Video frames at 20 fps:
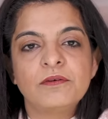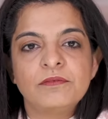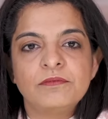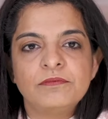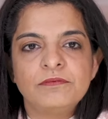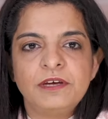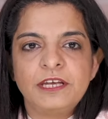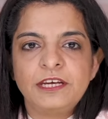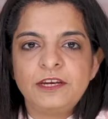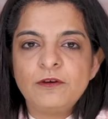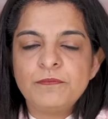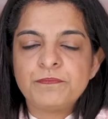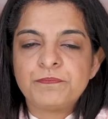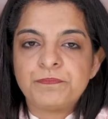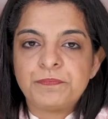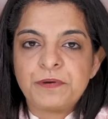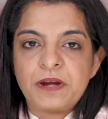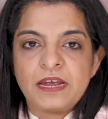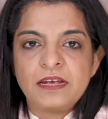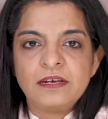When you
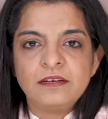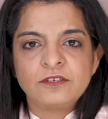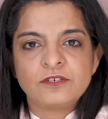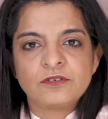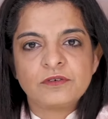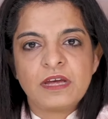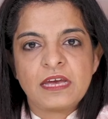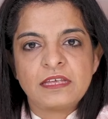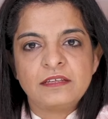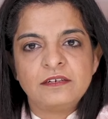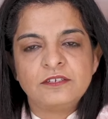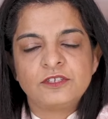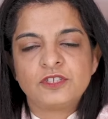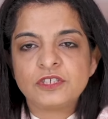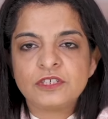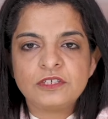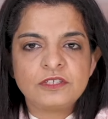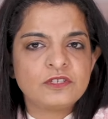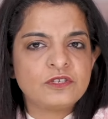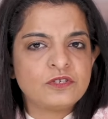bring together
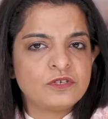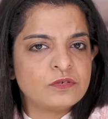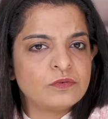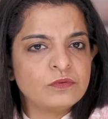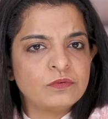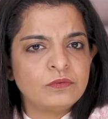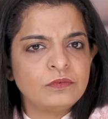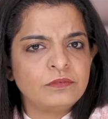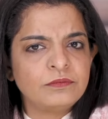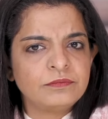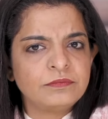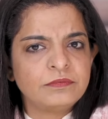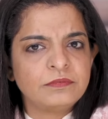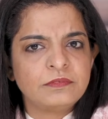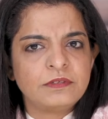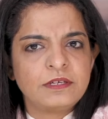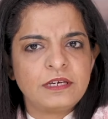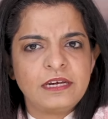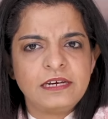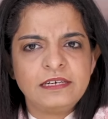just two,
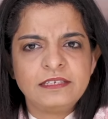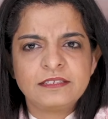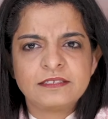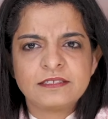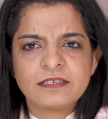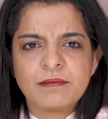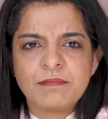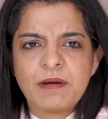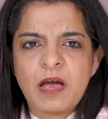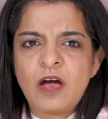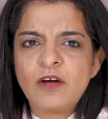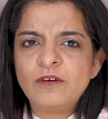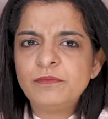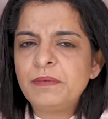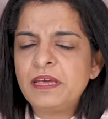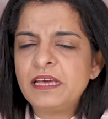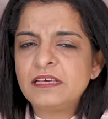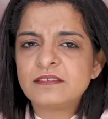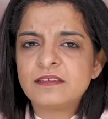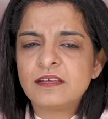it somehow
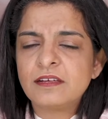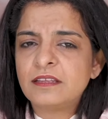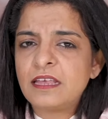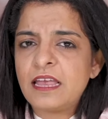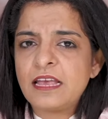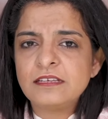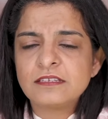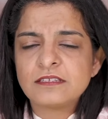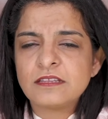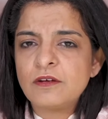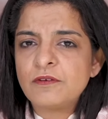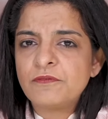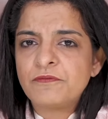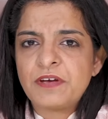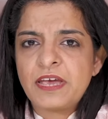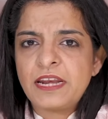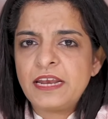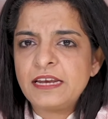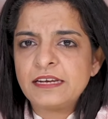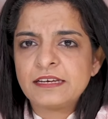makes the things look
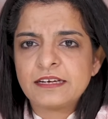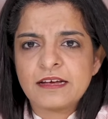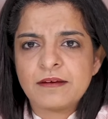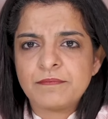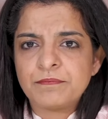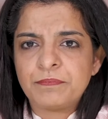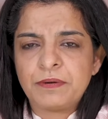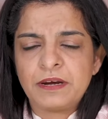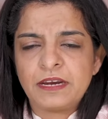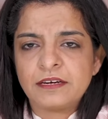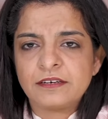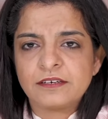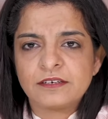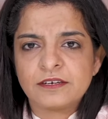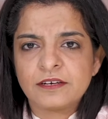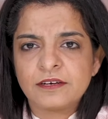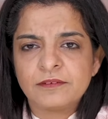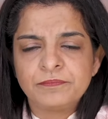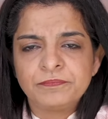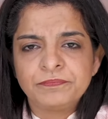very
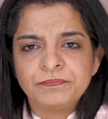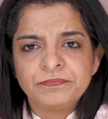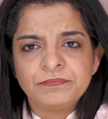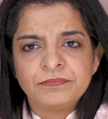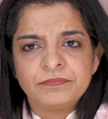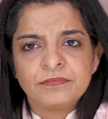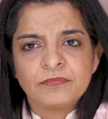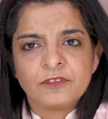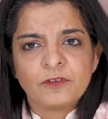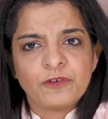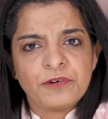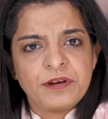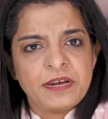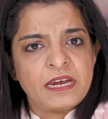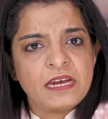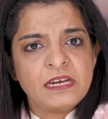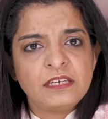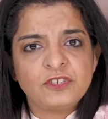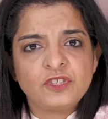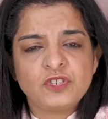incomplete.
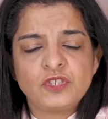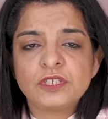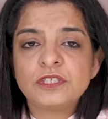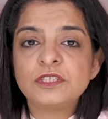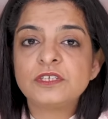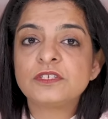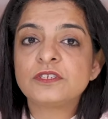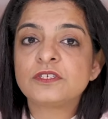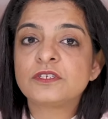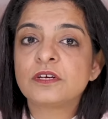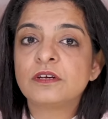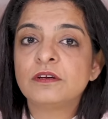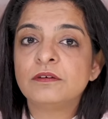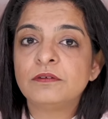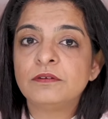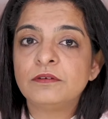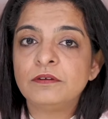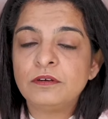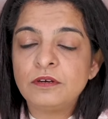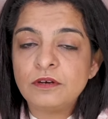Three just
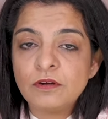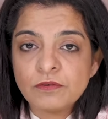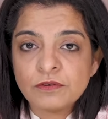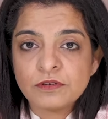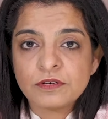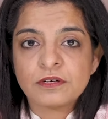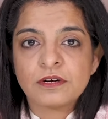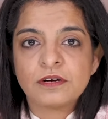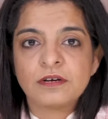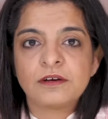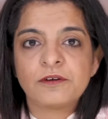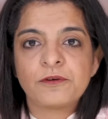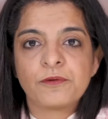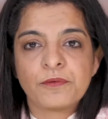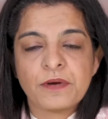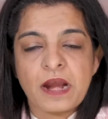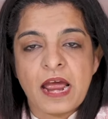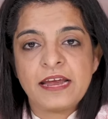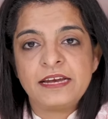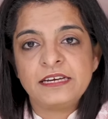look
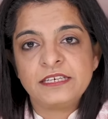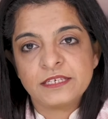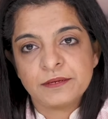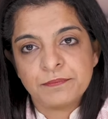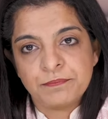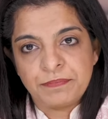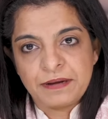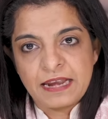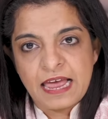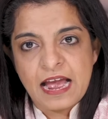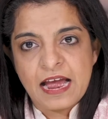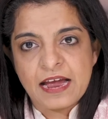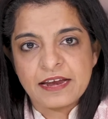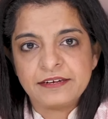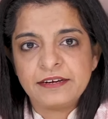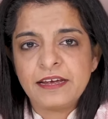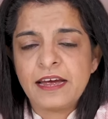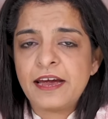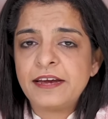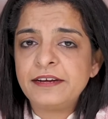right
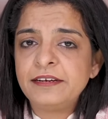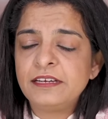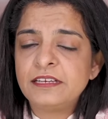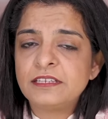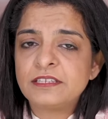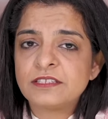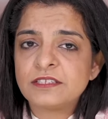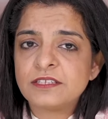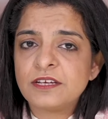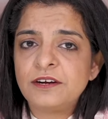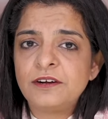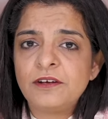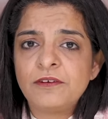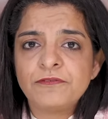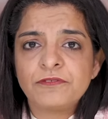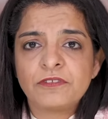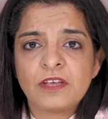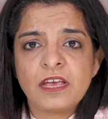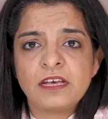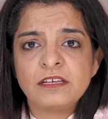planned, and instead
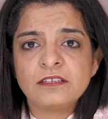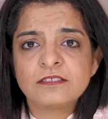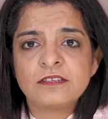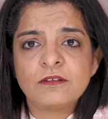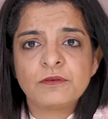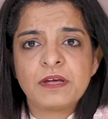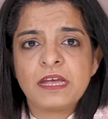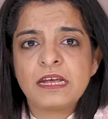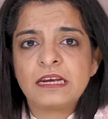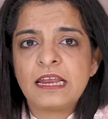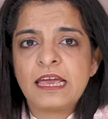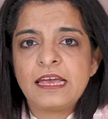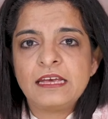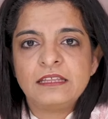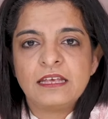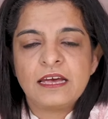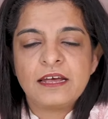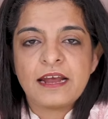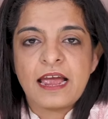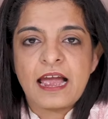of things looking like
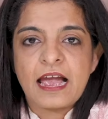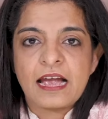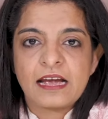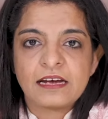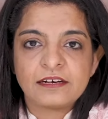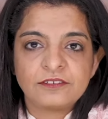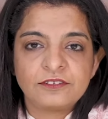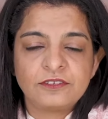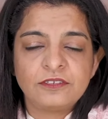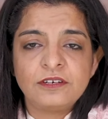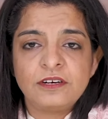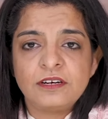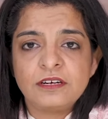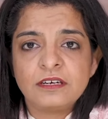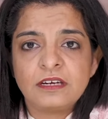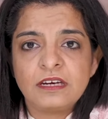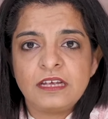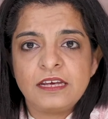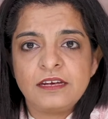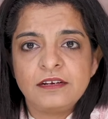they're
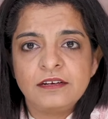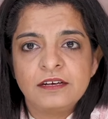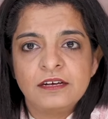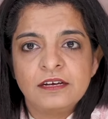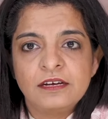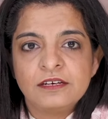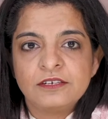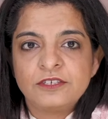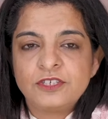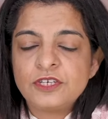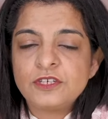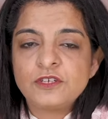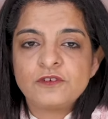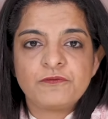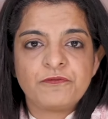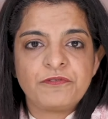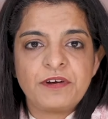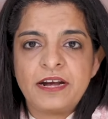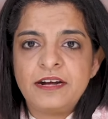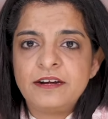accidentally just
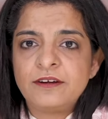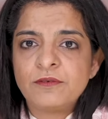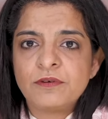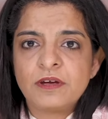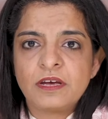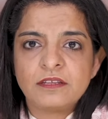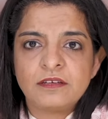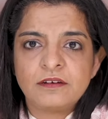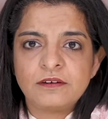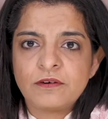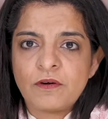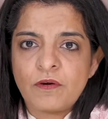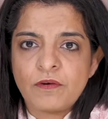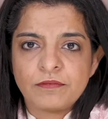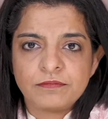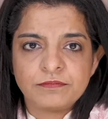fell together